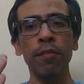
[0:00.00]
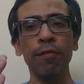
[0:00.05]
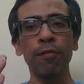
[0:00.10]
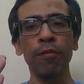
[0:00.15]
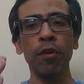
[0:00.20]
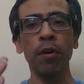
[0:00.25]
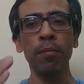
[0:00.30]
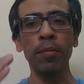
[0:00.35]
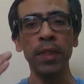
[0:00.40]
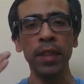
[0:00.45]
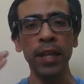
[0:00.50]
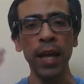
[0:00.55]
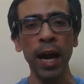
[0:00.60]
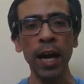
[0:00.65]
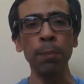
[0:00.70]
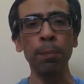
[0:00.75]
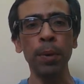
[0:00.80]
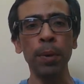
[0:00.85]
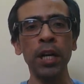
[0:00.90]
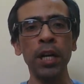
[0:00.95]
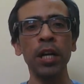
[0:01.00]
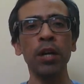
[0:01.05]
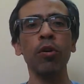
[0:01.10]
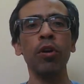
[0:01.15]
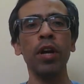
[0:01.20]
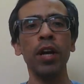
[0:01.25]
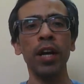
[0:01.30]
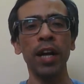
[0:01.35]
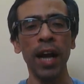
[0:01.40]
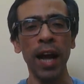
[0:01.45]
from that
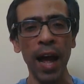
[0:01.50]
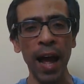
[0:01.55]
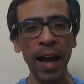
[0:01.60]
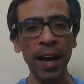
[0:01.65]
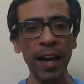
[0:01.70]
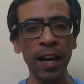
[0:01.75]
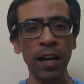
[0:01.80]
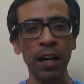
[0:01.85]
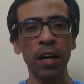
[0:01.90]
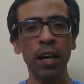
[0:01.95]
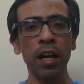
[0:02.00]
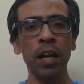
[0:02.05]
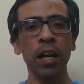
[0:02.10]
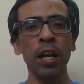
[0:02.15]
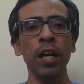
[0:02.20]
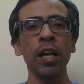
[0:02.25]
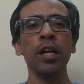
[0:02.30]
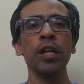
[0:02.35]
particular angle,